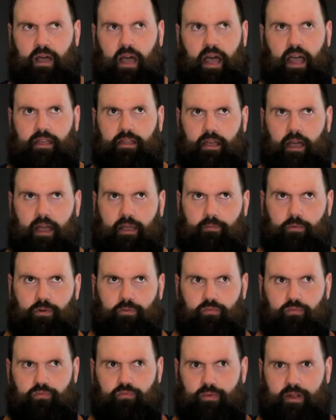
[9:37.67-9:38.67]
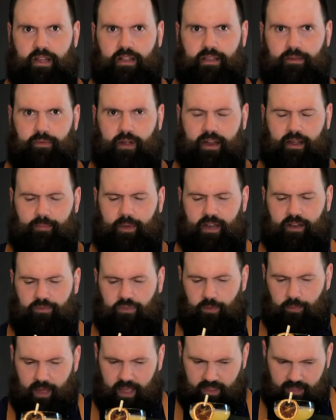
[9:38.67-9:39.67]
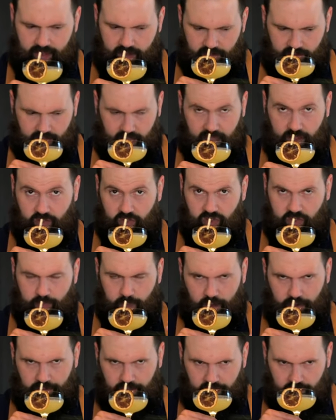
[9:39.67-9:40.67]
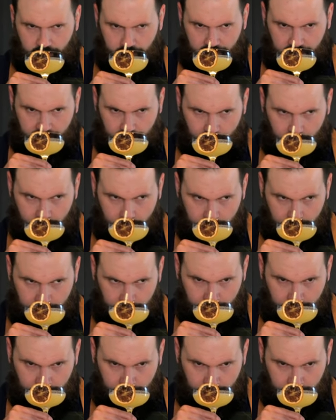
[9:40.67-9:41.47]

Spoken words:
I would really recommend if you make this that you smell this one first,